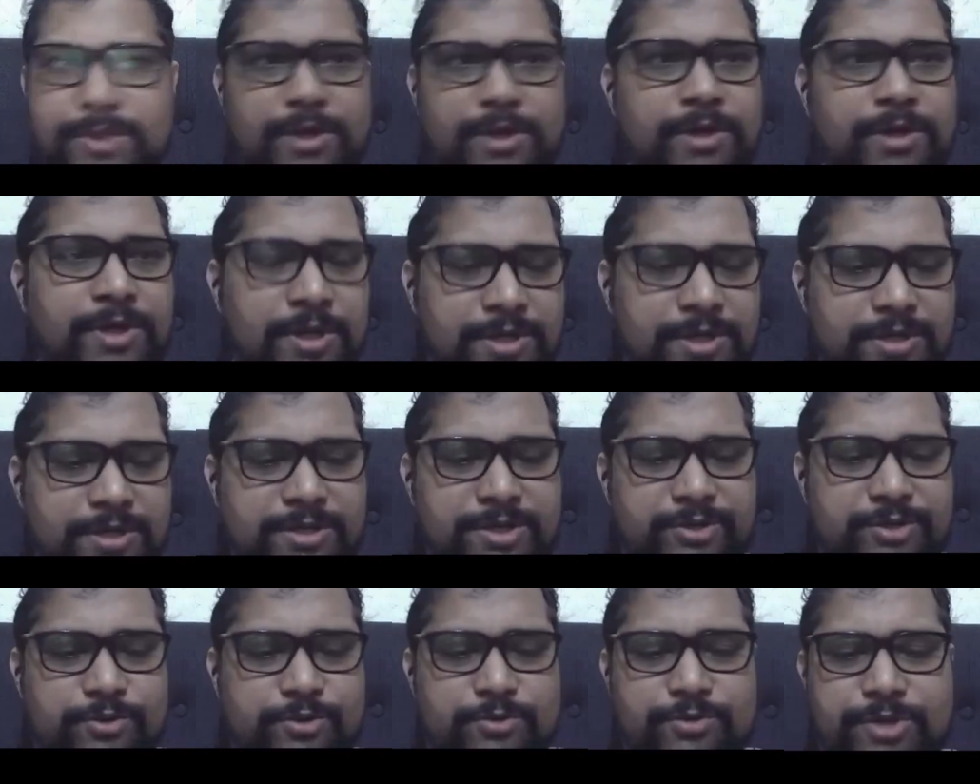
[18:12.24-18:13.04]
Another
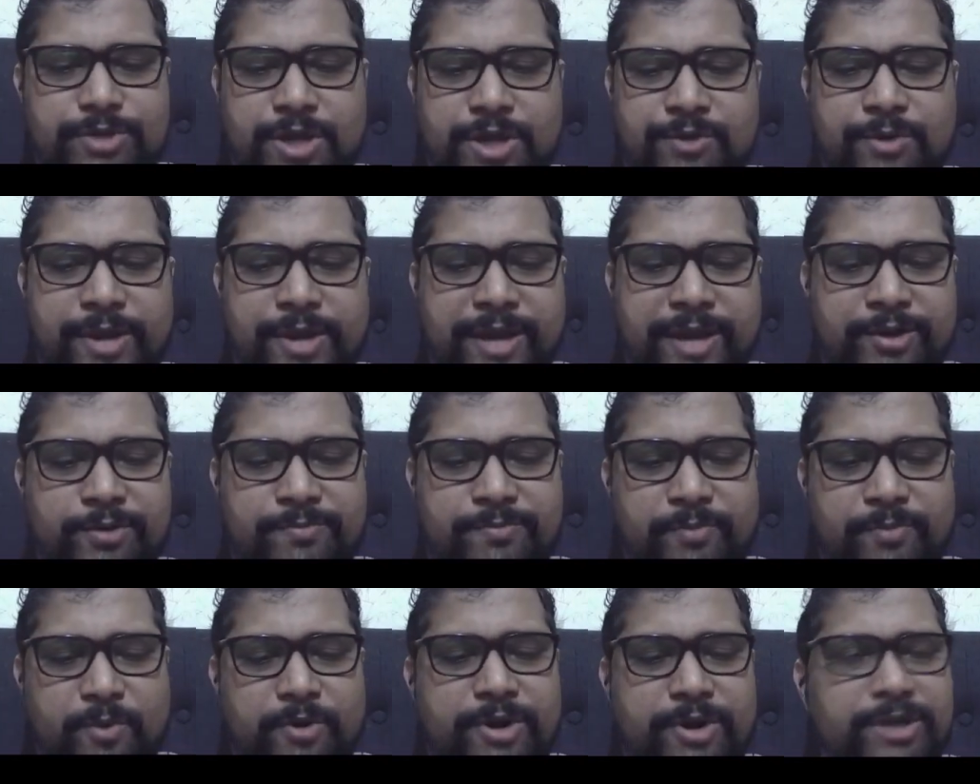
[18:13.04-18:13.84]
resource I would like to
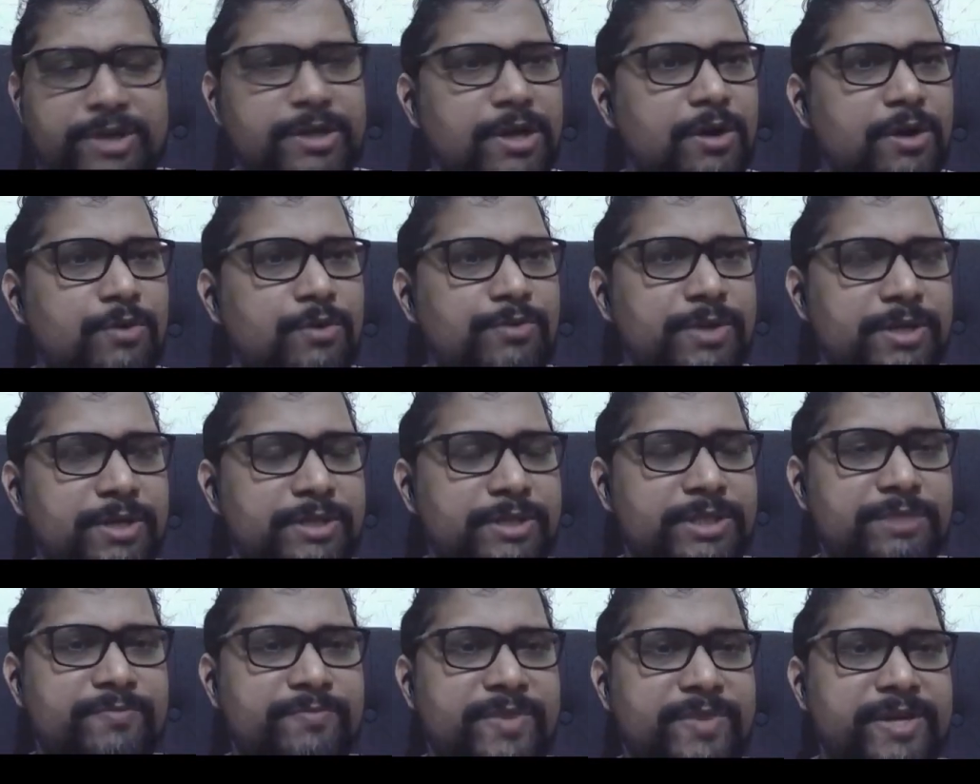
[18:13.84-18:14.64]
point out
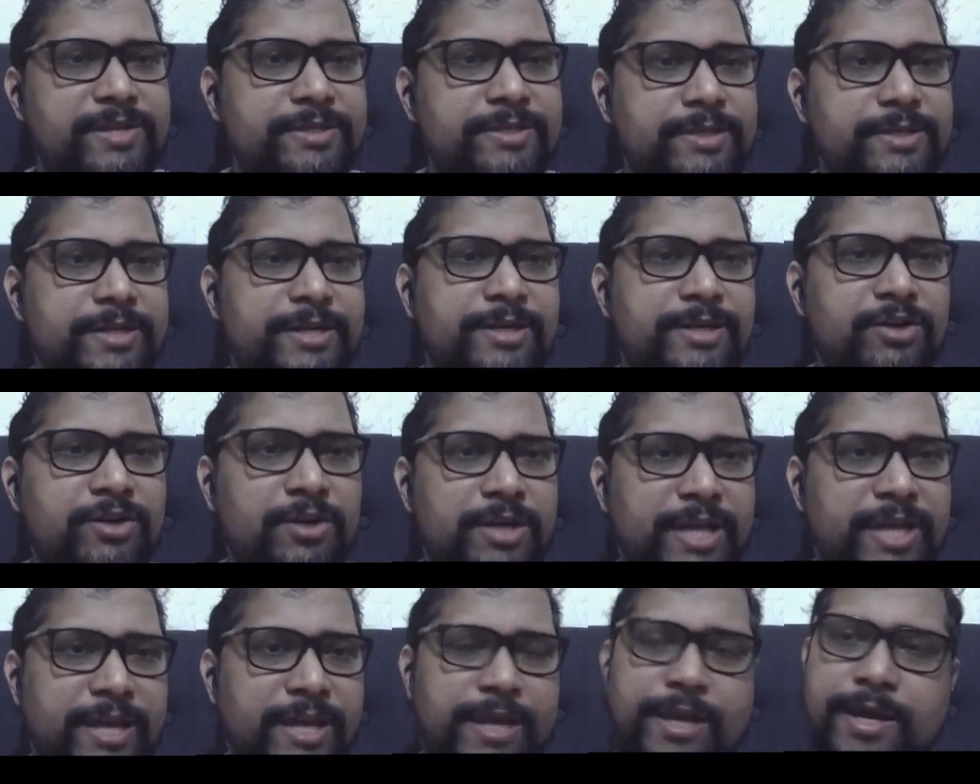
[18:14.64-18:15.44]
is
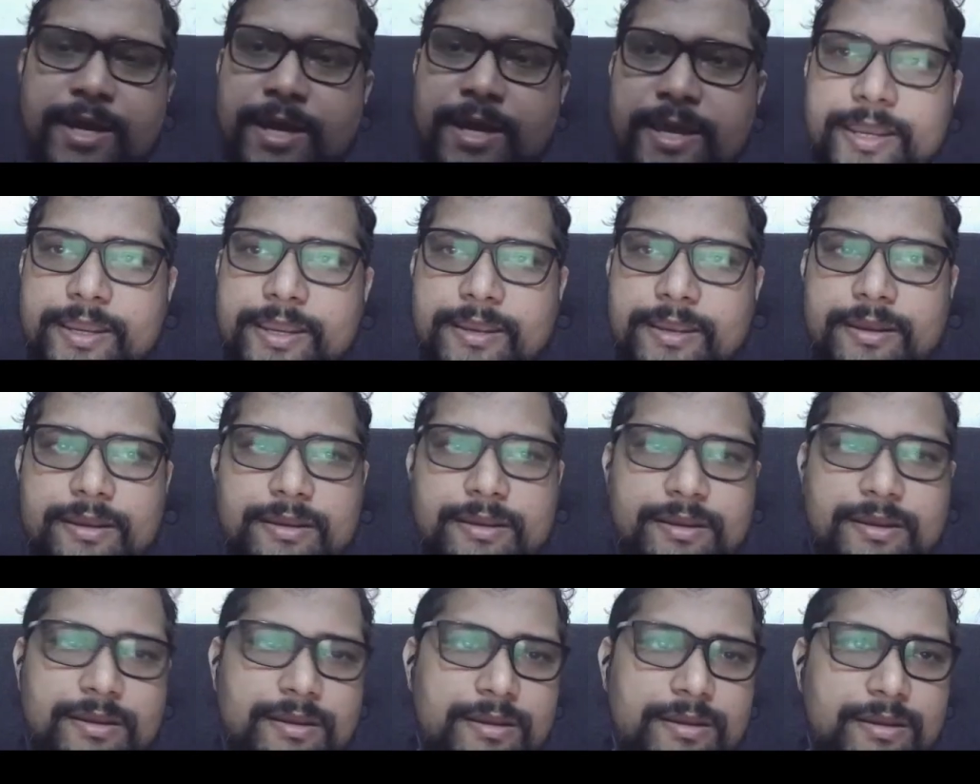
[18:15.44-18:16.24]
spacenet.ai.
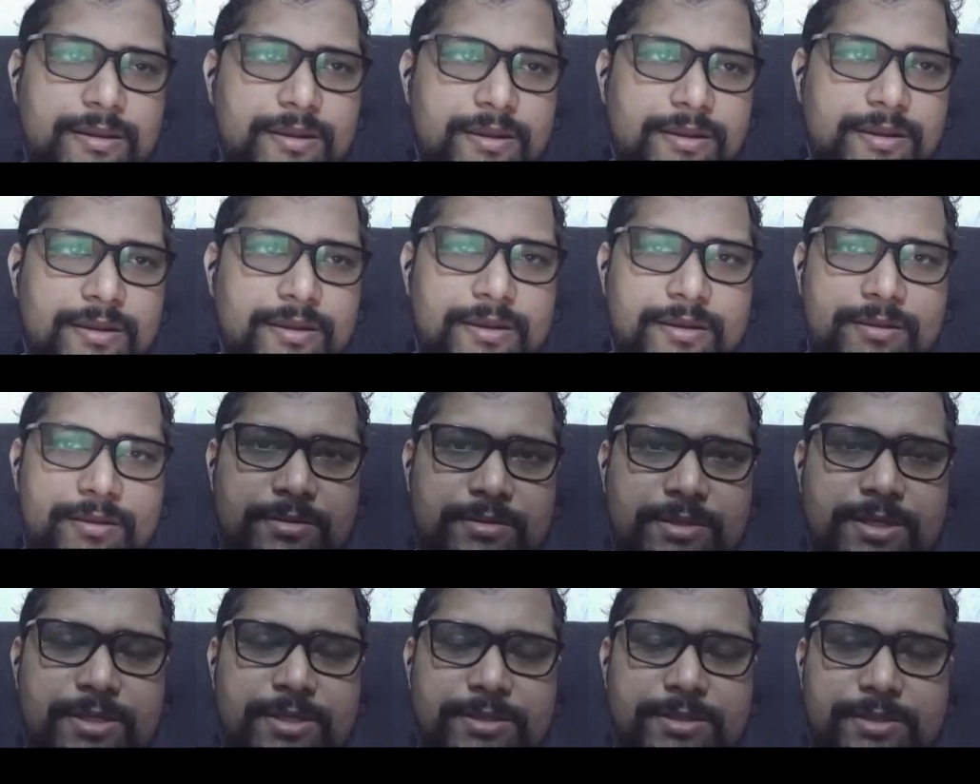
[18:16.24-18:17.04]

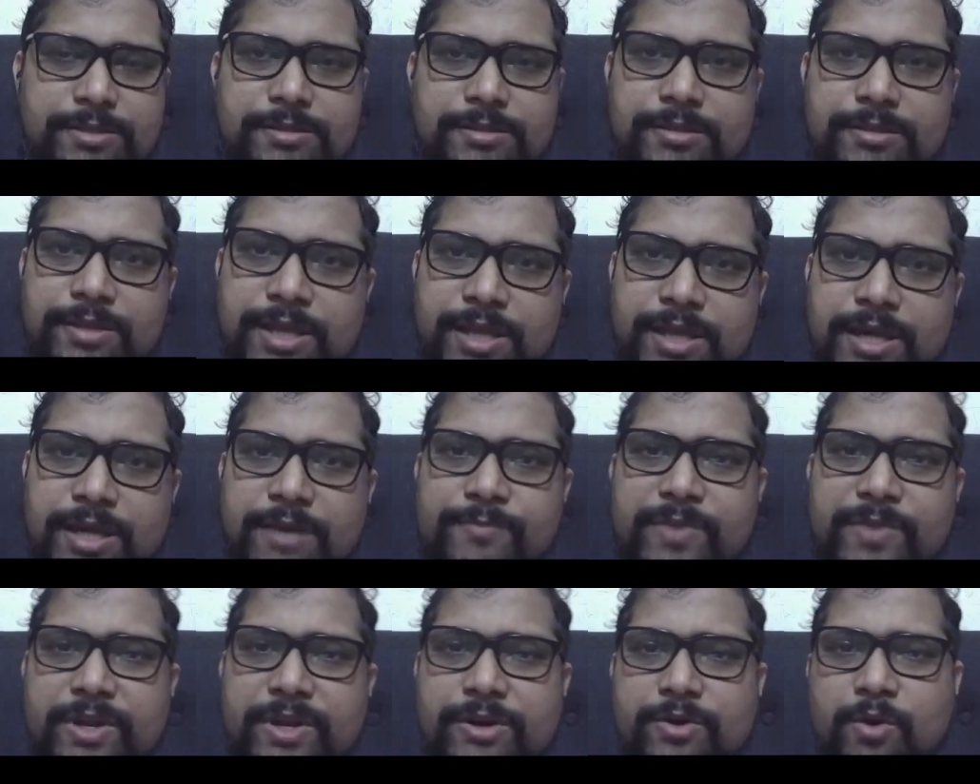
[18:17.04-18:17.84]
They
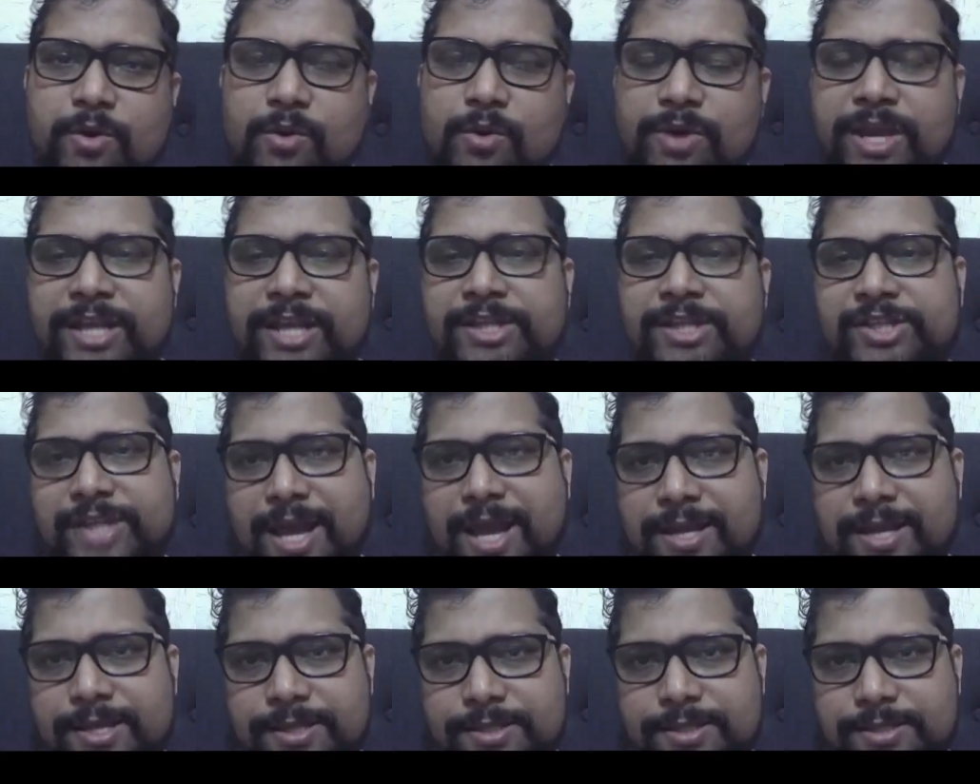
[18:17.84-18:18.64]
have been holding
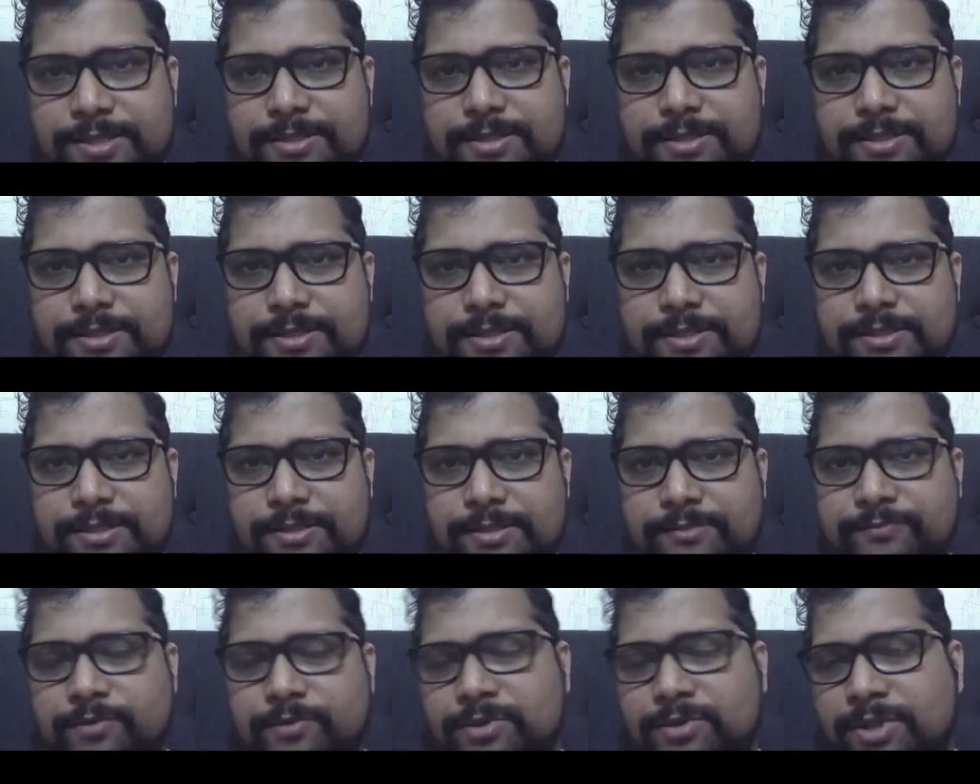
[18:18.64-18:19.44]

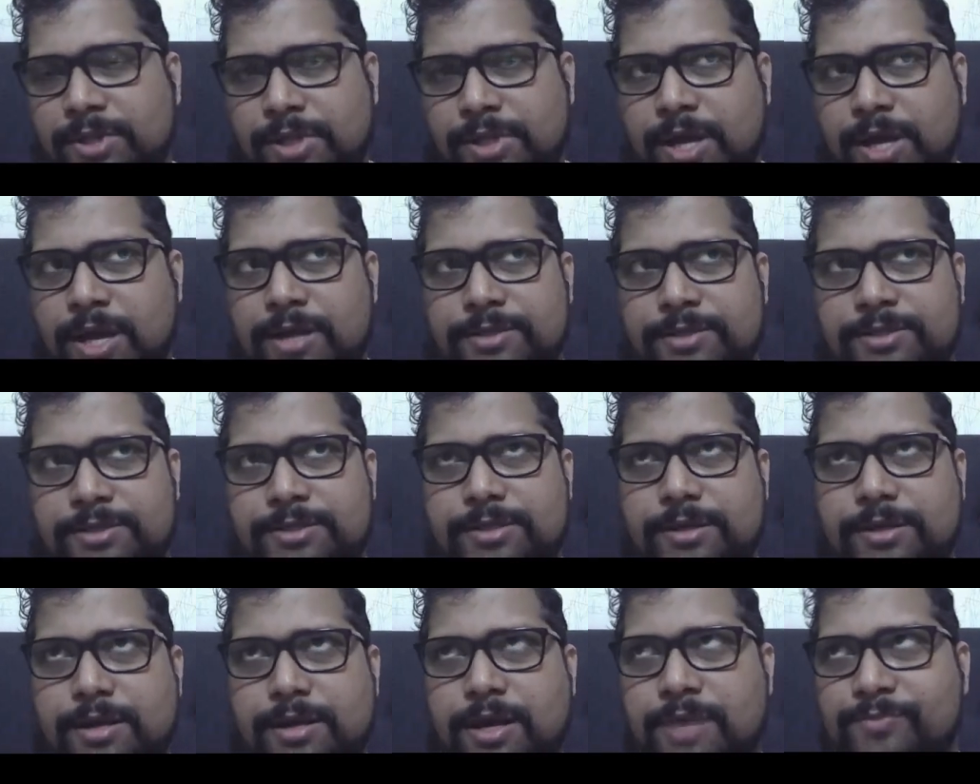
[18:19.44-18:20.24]
challenges for the
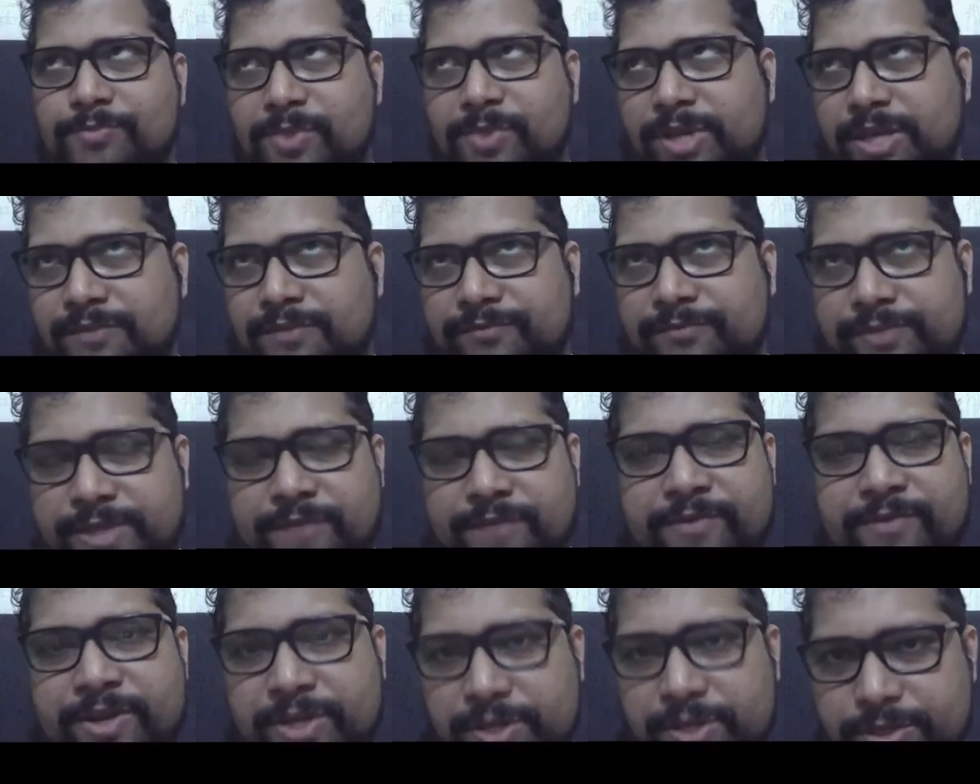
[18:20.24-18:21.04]
last, I believe,
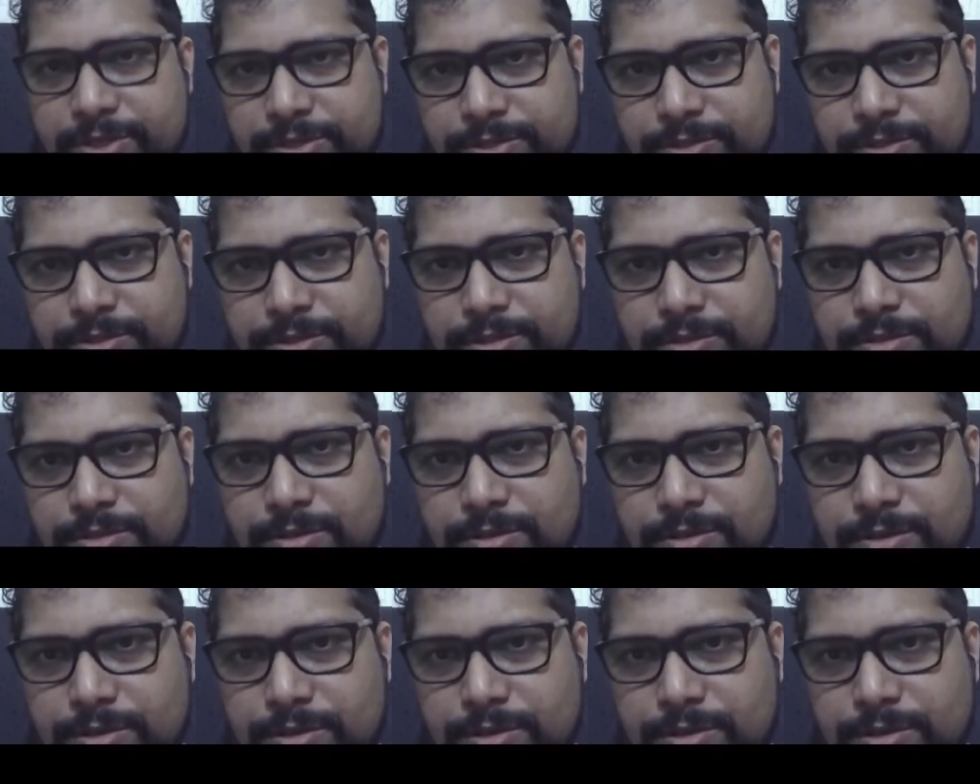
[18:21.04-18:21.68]
7 years.